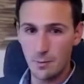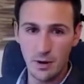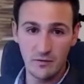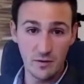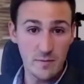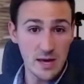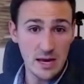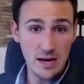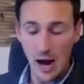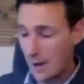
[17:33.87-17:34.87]
But for
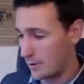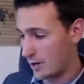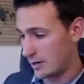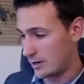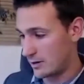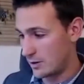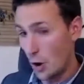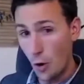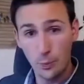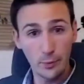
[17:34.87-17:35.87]
me, I put
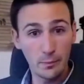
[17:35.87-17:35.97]
nope.